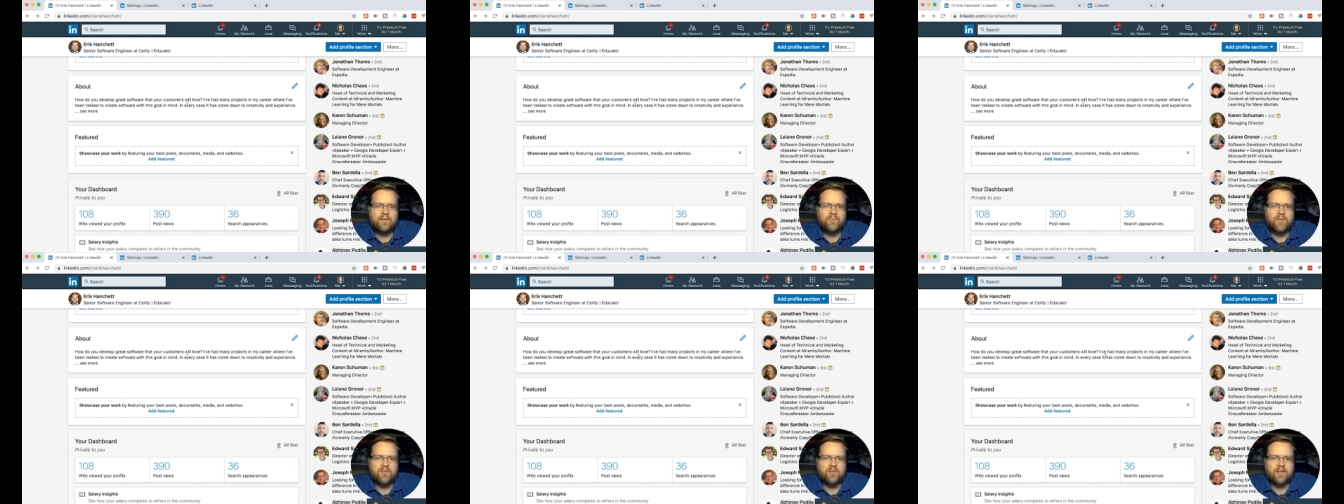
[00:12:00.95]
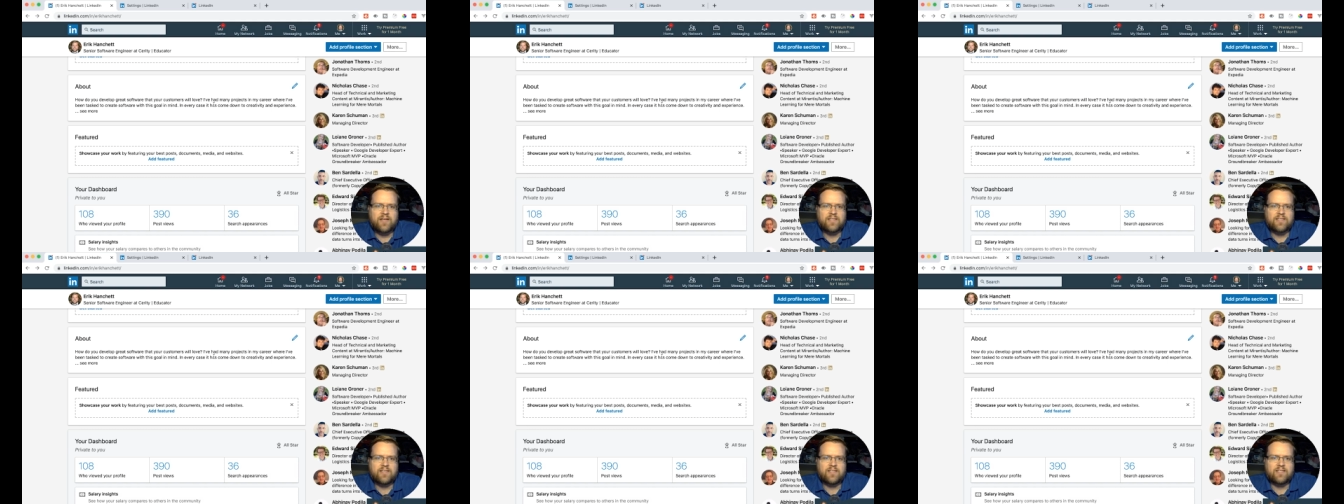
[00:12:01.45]
In every
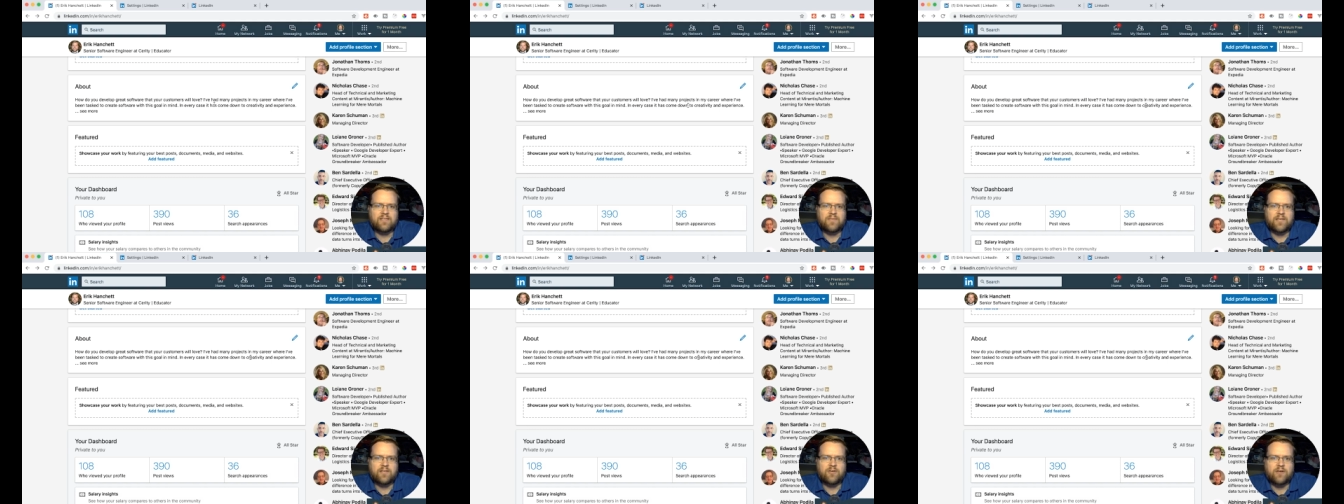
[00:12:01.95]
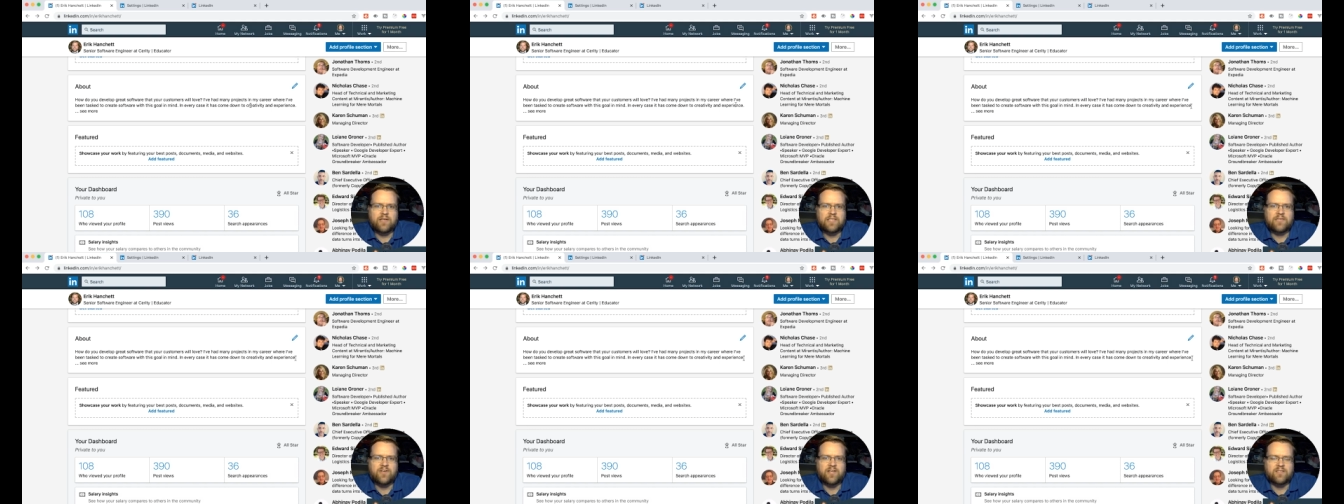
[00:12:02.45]
case, it's come down to
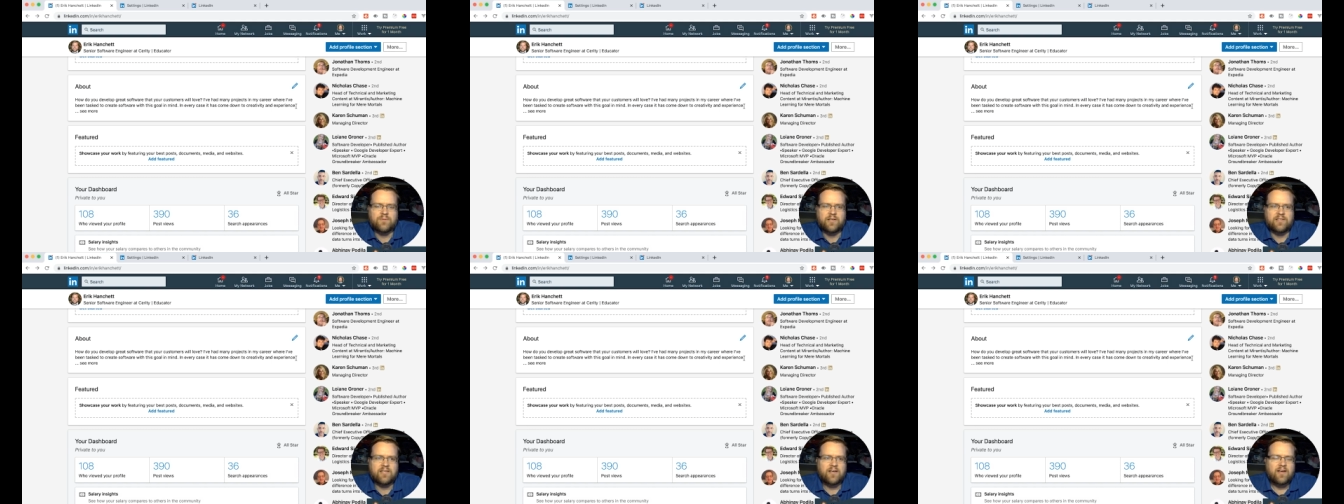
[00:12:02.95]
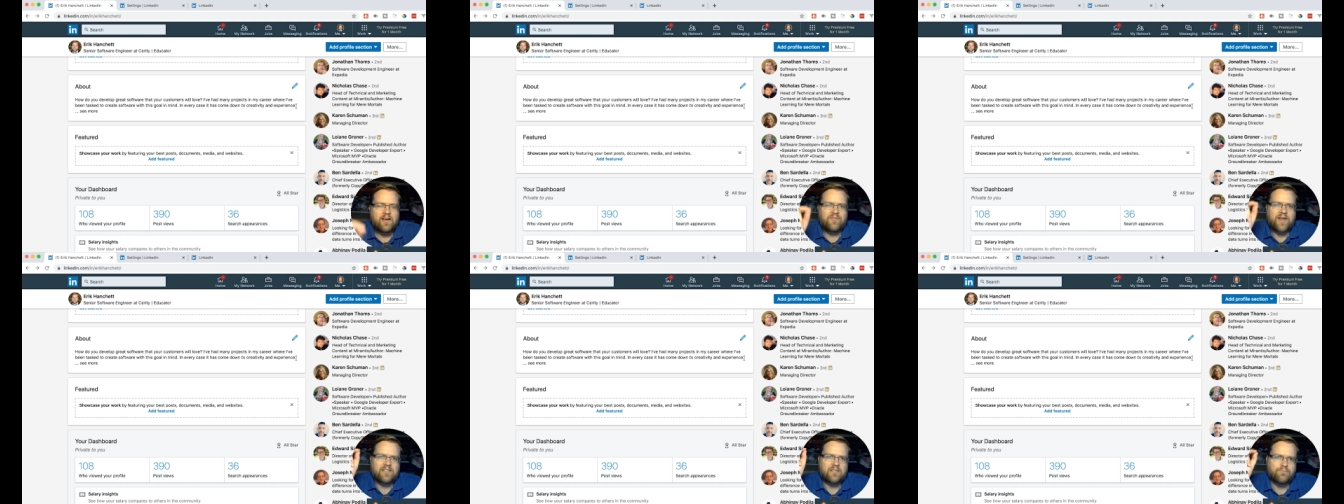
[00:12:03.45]
creativity and experience.
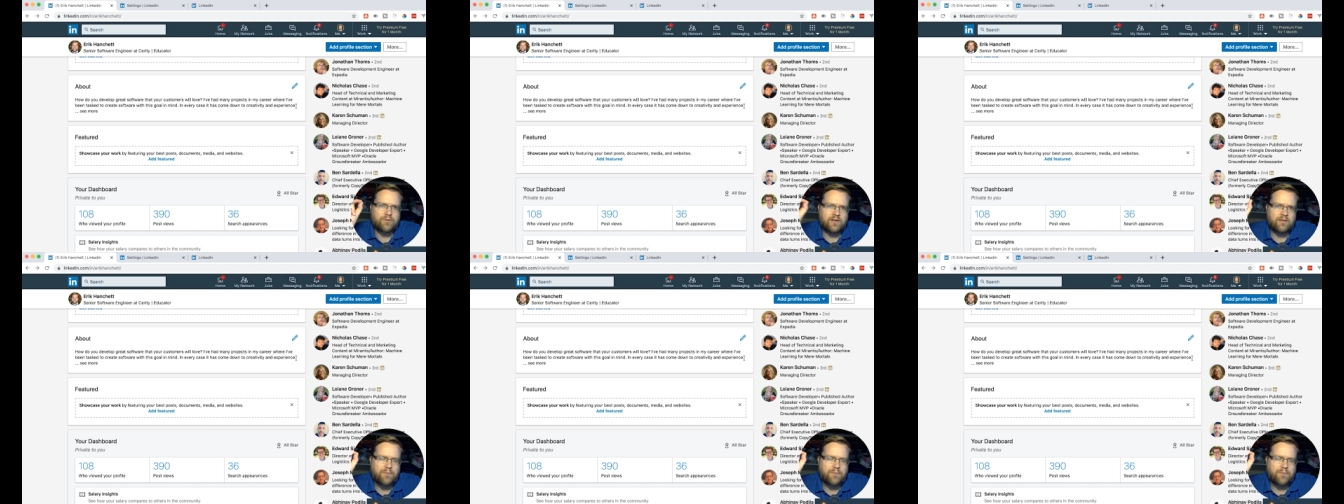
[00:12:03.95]
That's a pretty